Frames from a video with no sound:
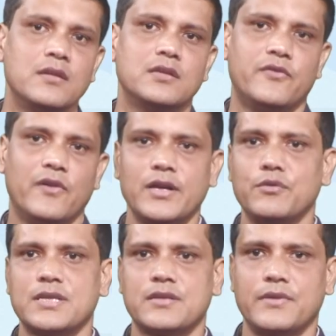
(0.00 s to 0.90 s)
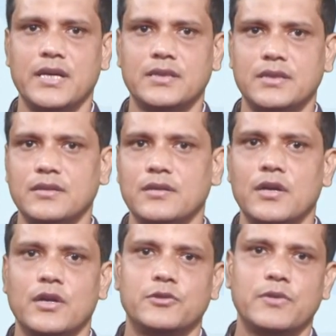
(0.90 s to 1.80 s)
The fund was created
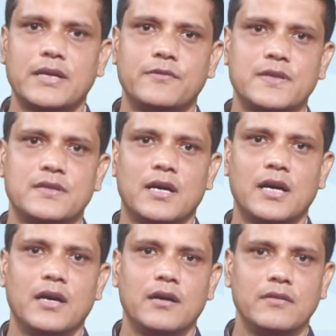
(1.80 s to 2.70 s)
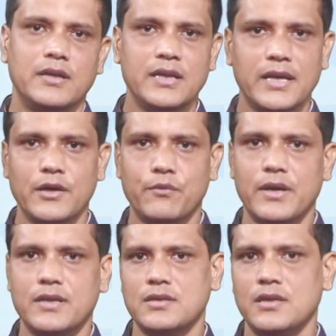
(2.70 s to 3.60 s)
to address the
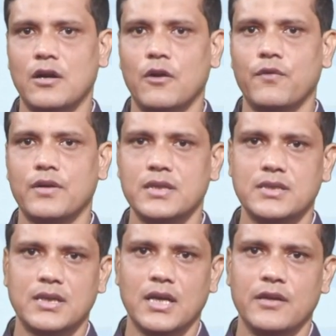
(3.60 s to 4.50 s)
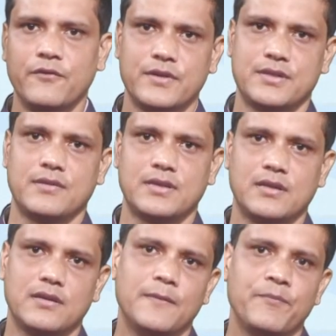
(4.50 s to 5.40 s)
inadequacy of critical
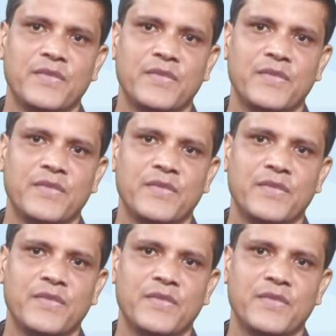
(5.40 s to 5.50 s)
infrastructure